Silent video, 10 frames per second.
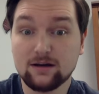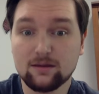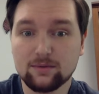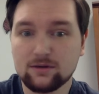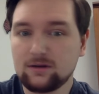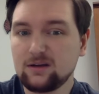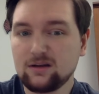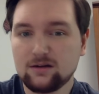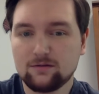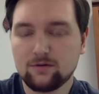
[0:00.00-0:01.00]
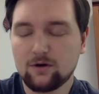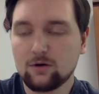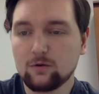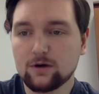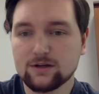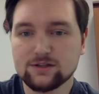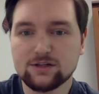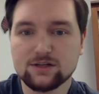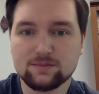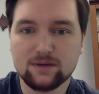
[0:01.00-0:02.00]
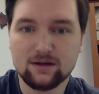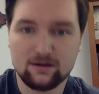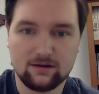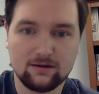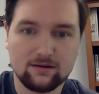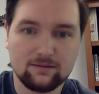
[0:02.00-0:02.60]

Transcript: up, for our work has just begun.